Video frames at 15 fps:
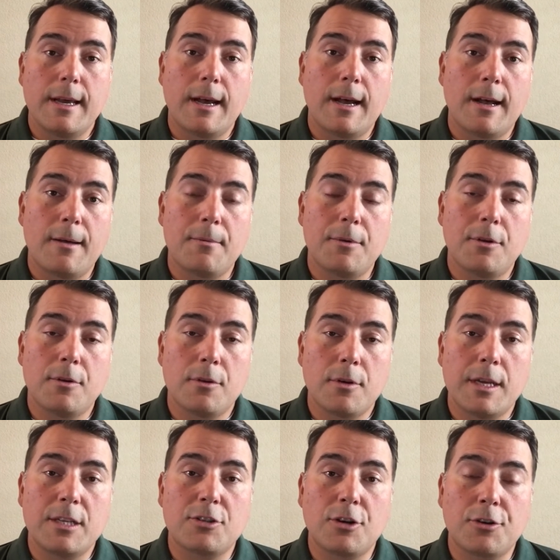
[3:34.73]
your
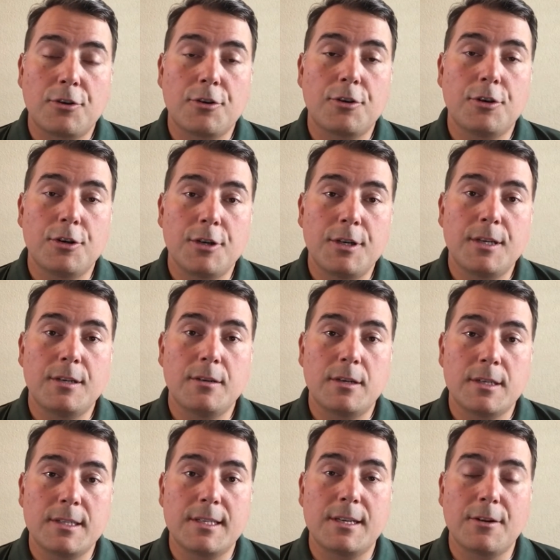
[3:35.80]
instructor could
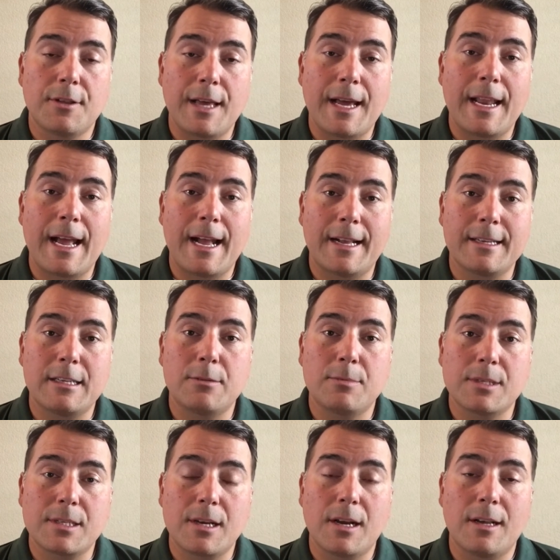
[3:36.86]
consider that academic
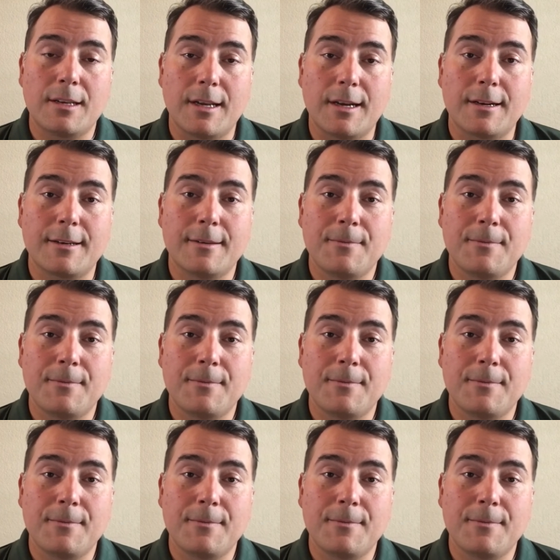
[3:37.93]
misconduct.